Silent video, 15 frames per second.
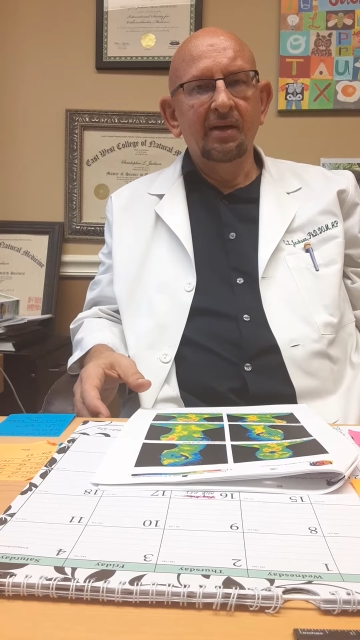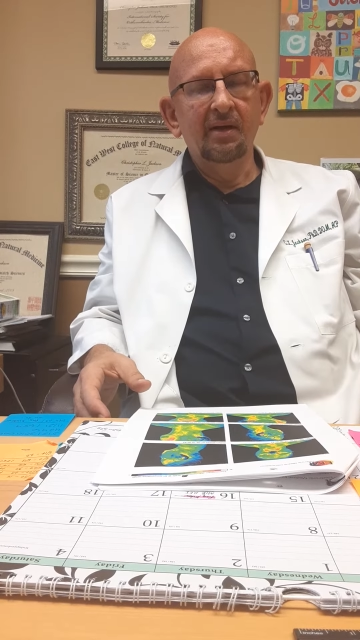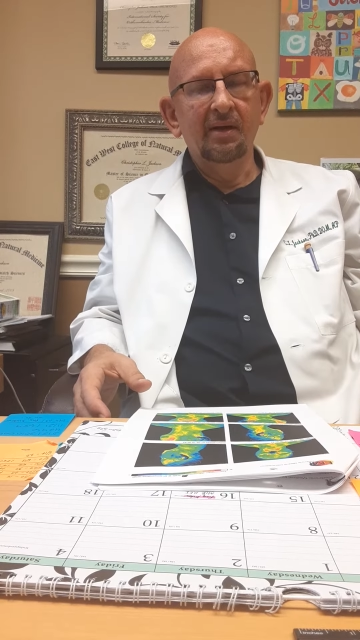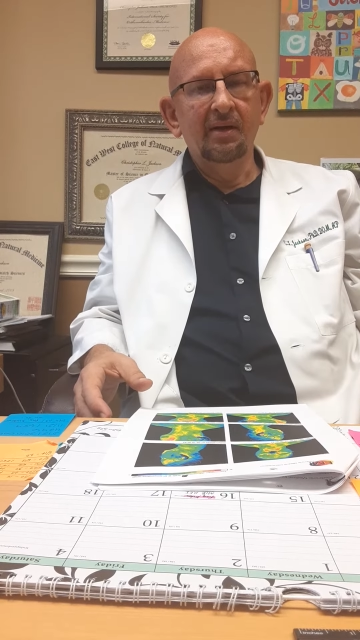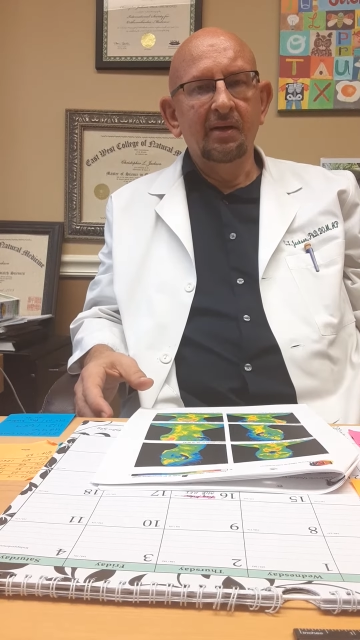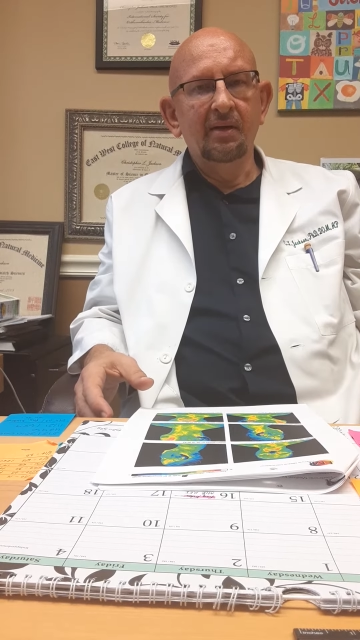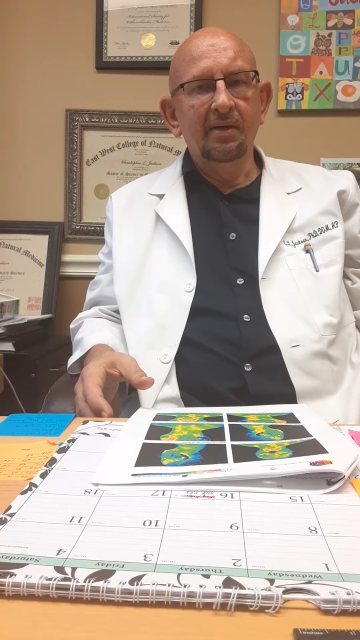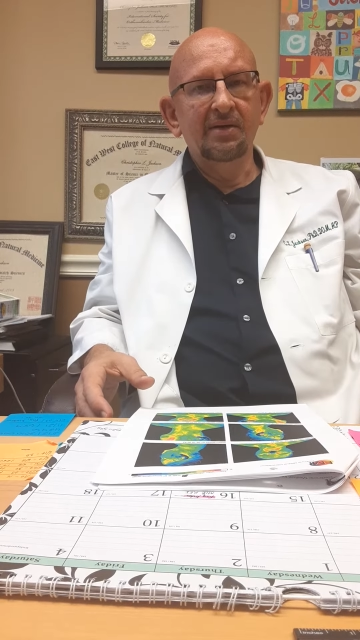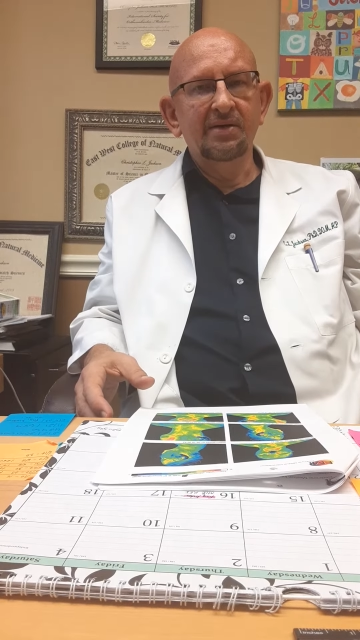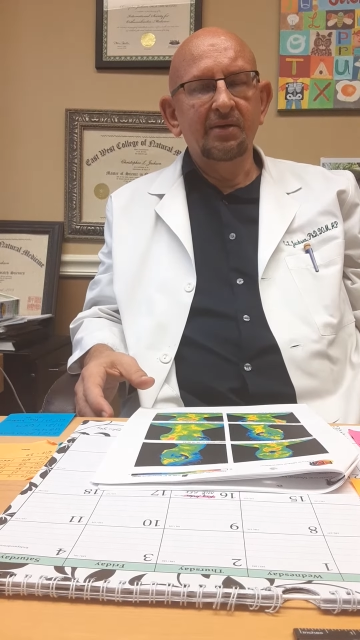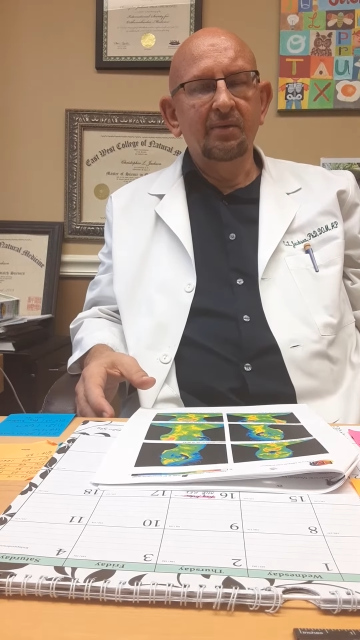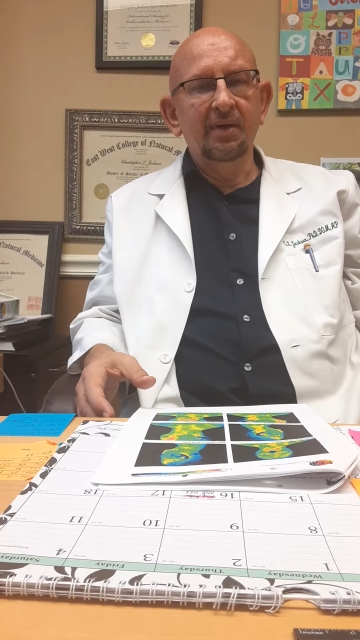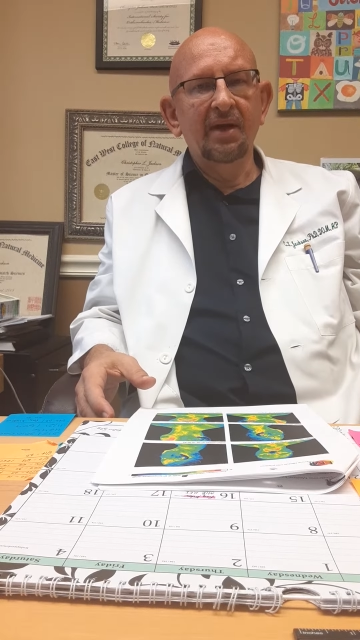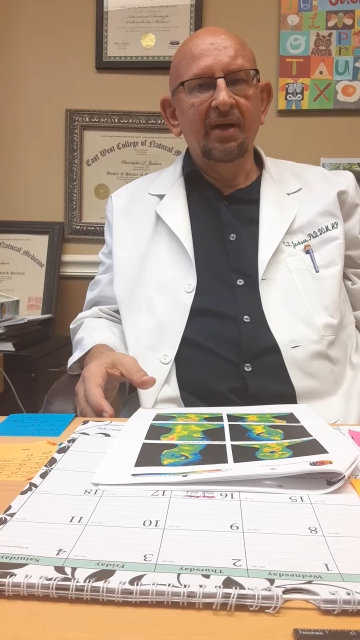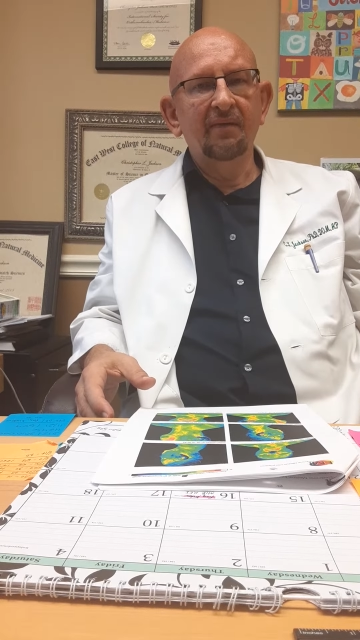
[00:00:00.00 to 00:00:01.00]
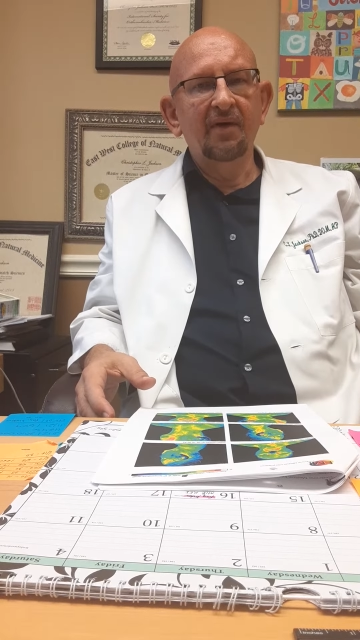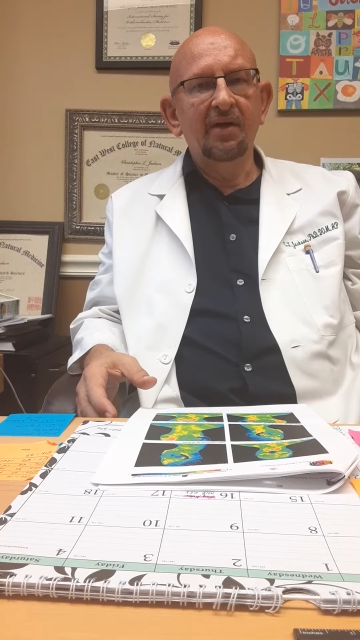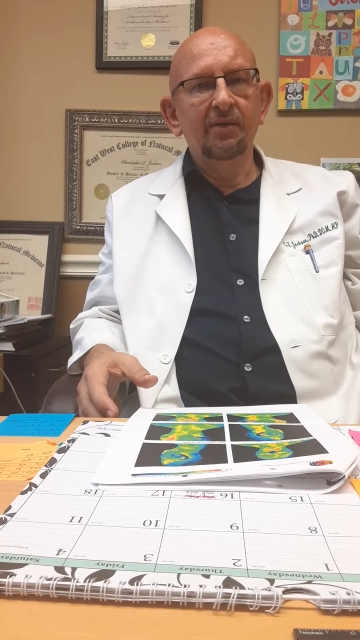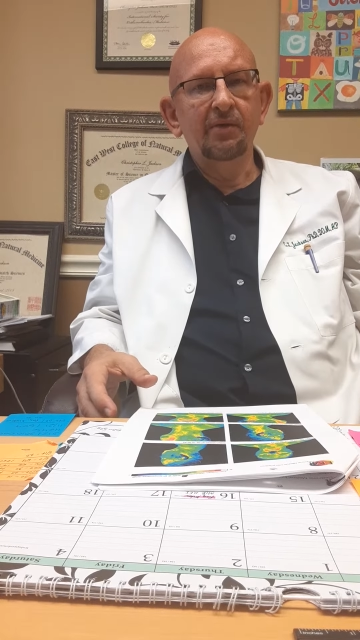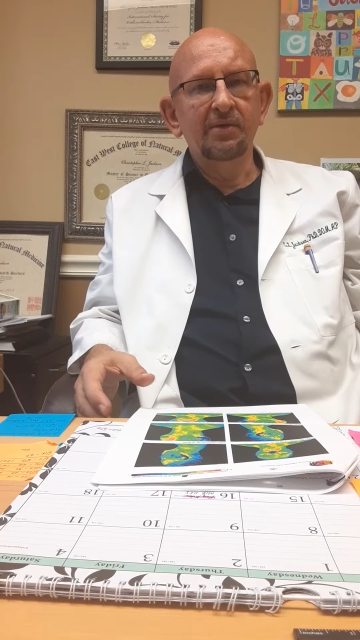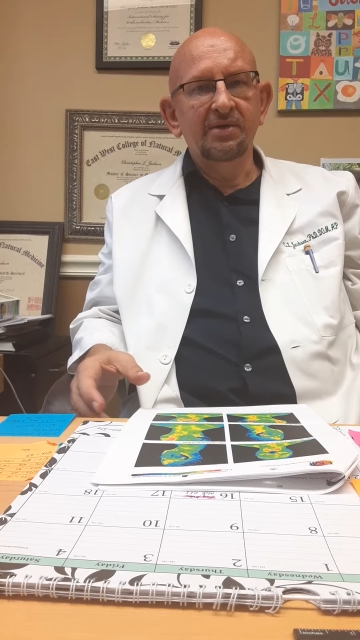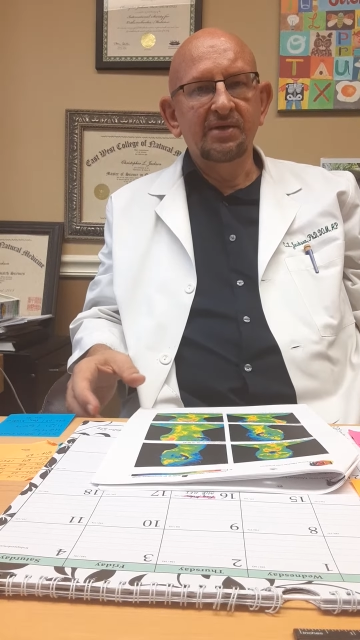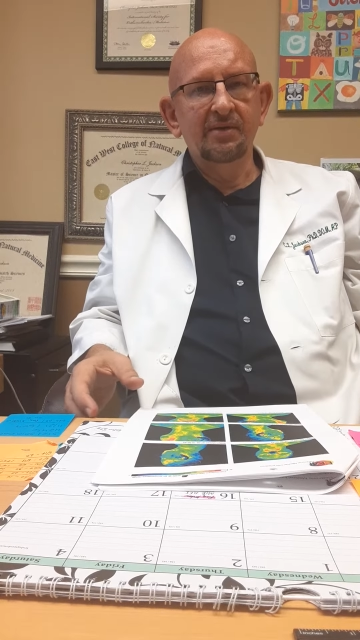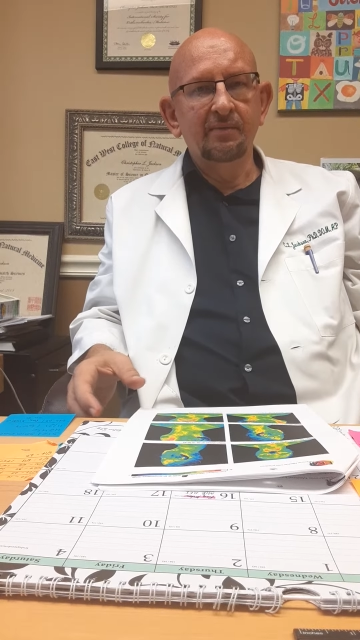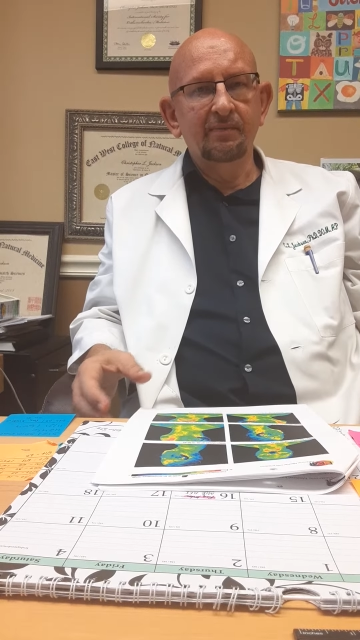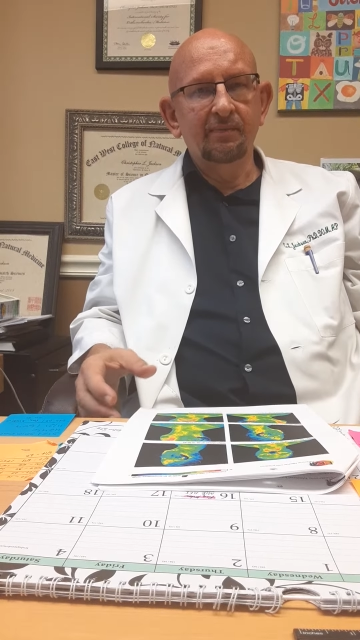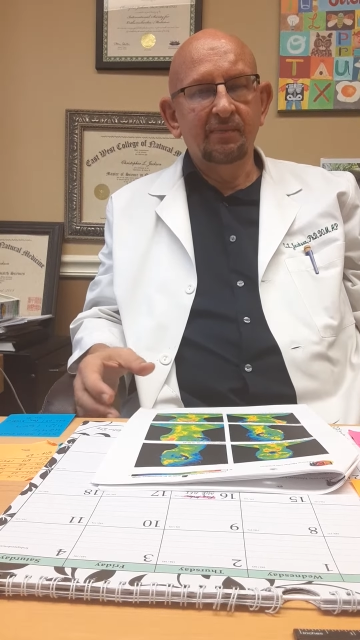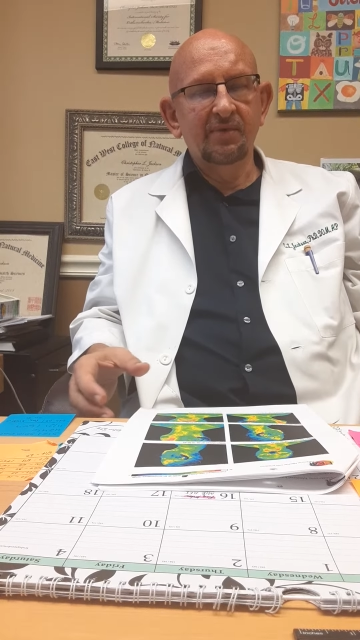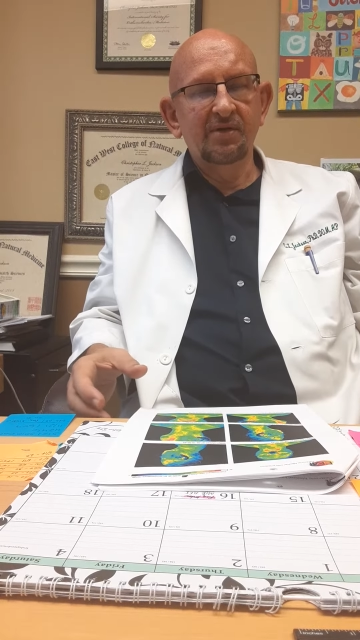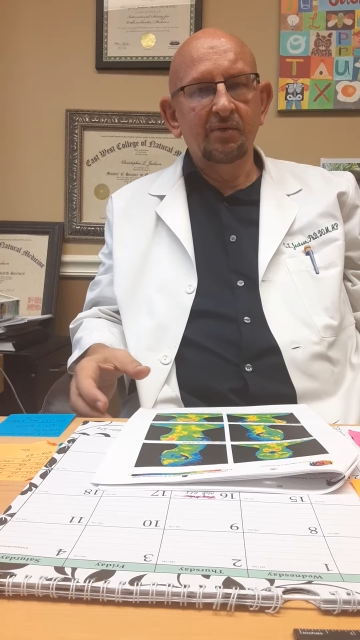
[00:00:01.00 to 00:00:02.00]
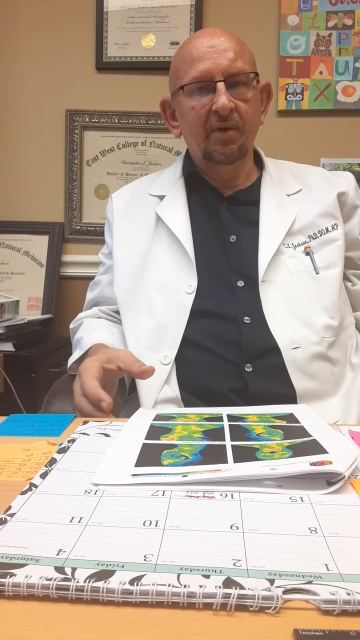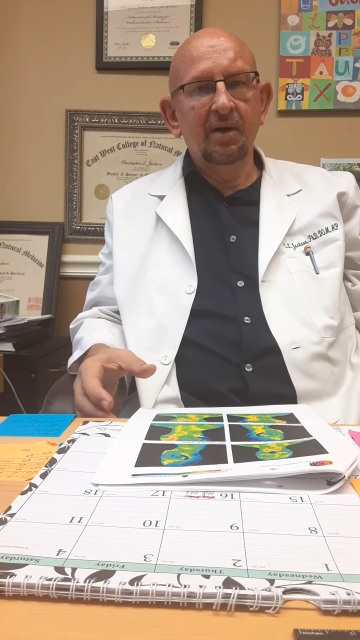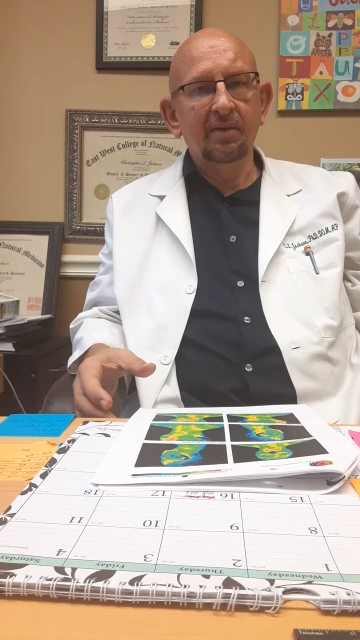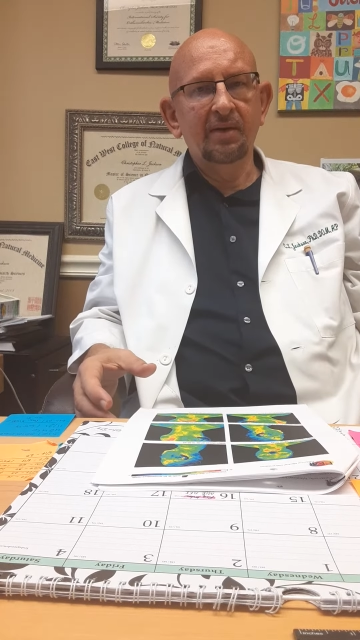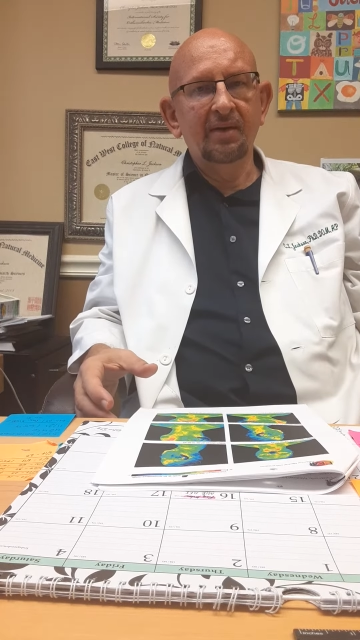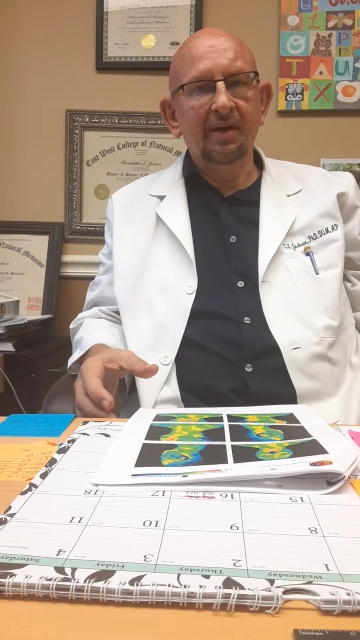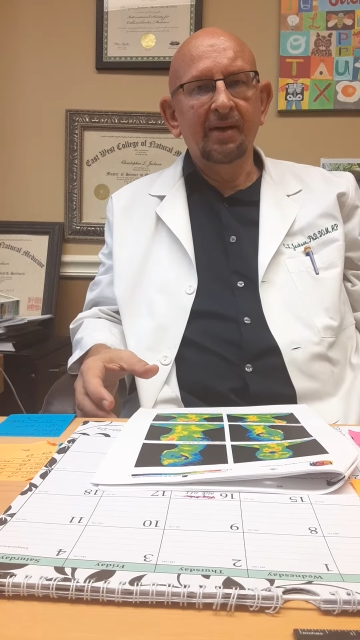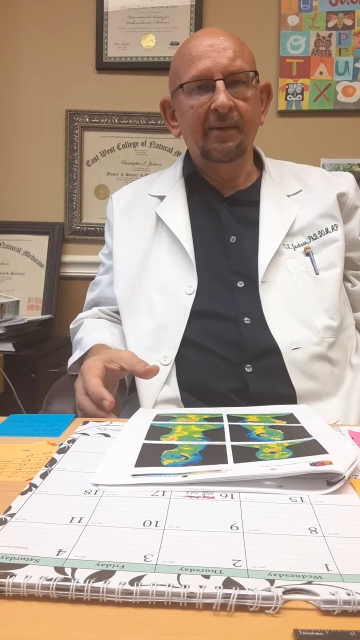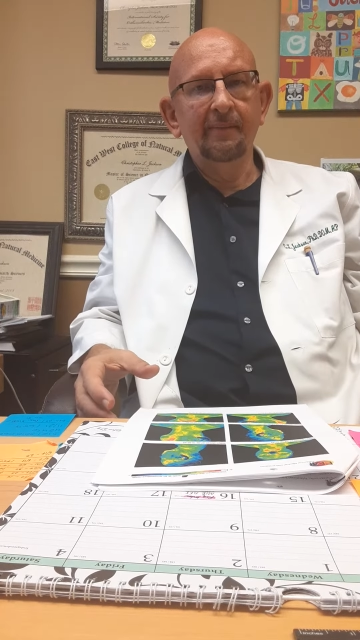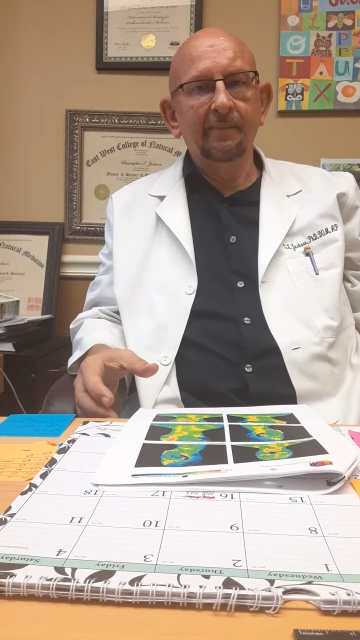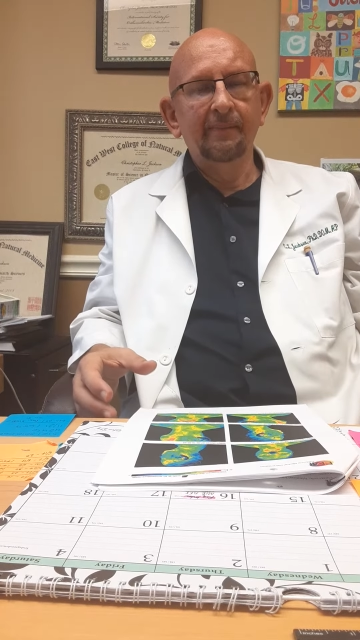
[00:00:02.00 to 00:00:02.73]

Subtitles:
Also, we have others surrounding that.